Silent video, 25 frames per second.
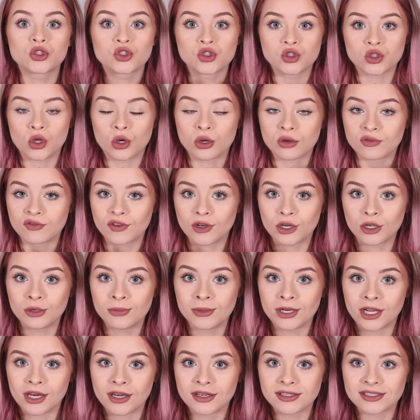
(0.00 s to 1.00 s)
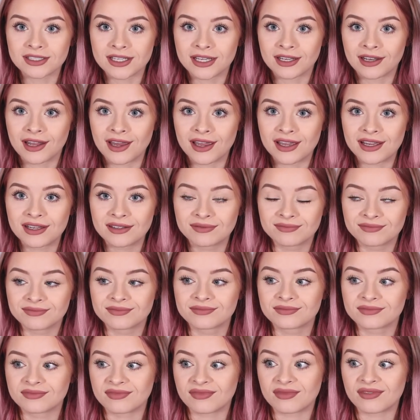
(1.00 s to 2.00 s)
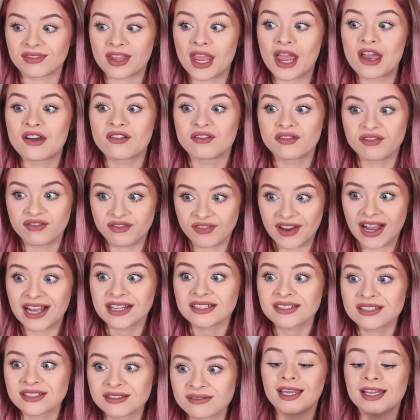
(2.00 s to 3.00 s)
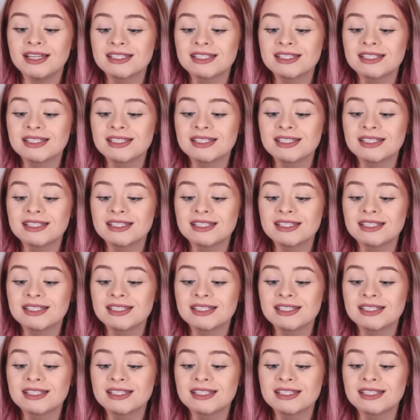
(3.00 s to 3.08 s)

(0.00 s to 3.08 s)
so voluminous and like fat.